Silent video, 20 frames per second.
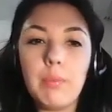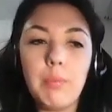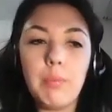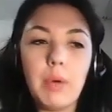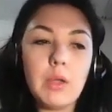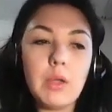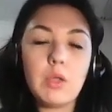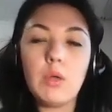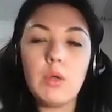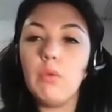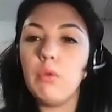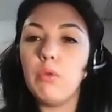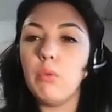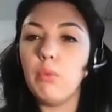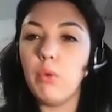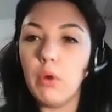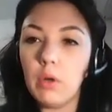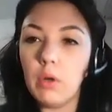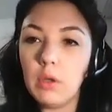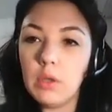part of the
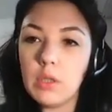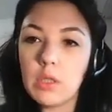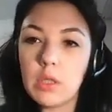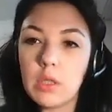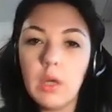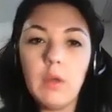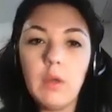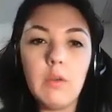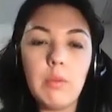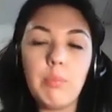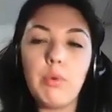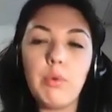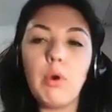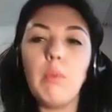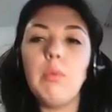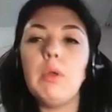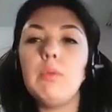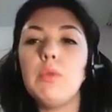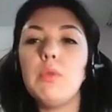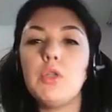world. The
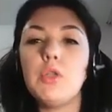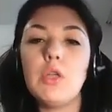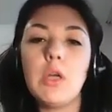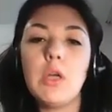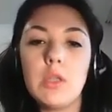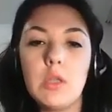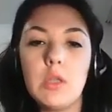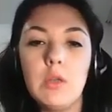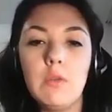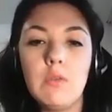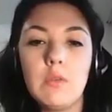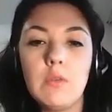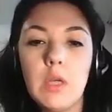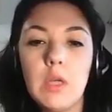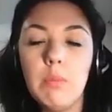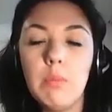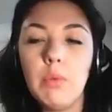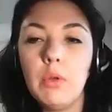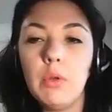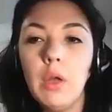problem is just
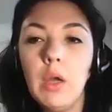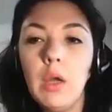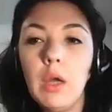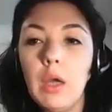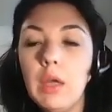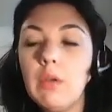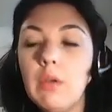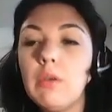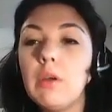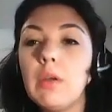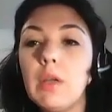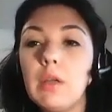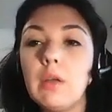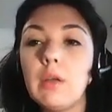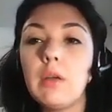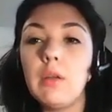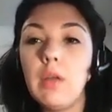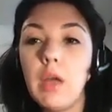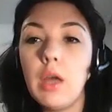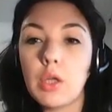unstable internet
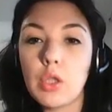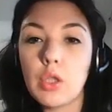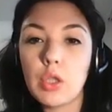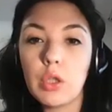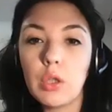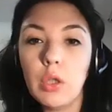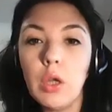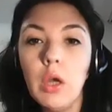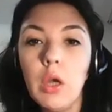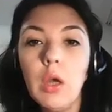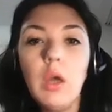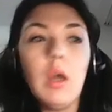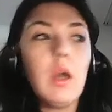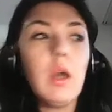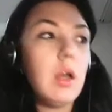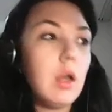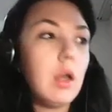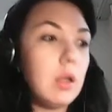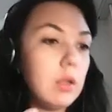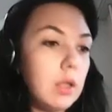connection,
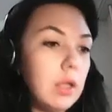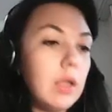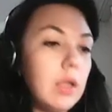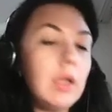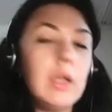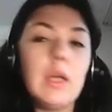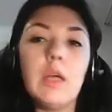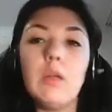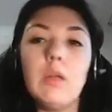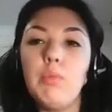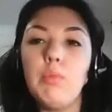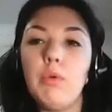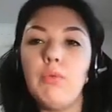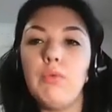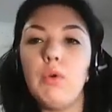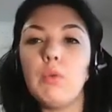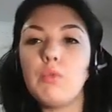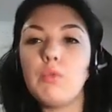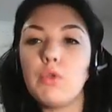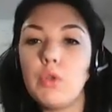and he can
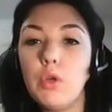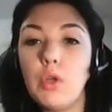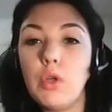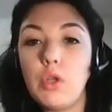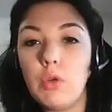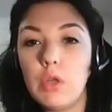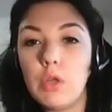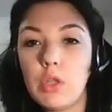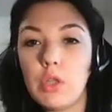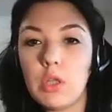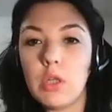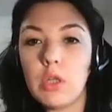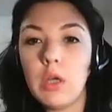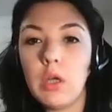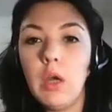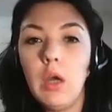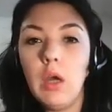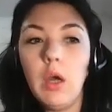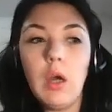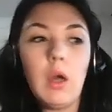perform surgeries.
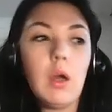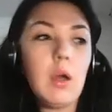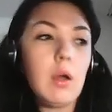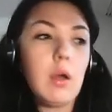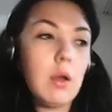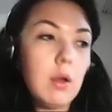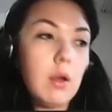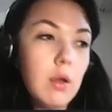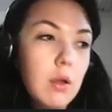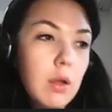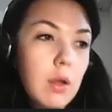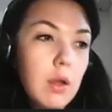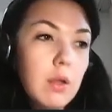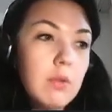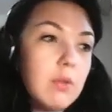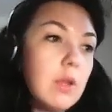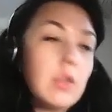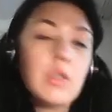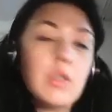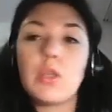And
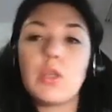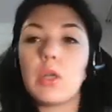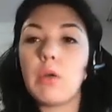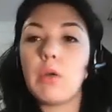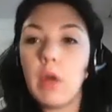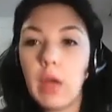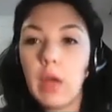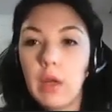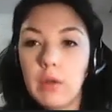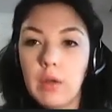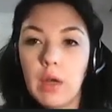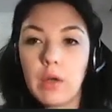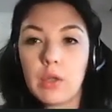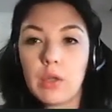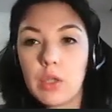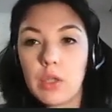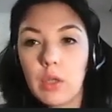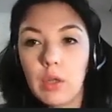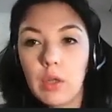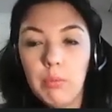that is great,
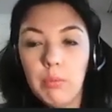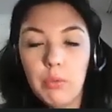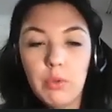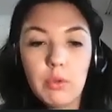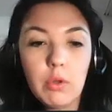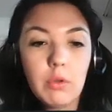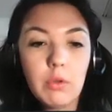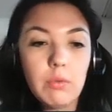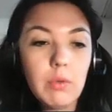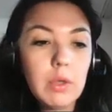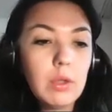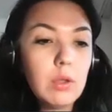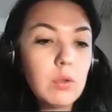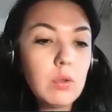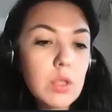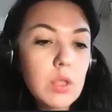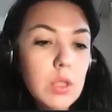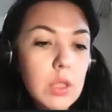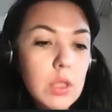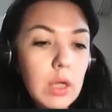actually, because when you
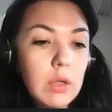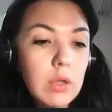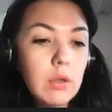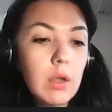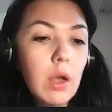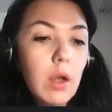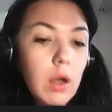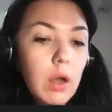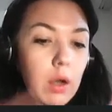stand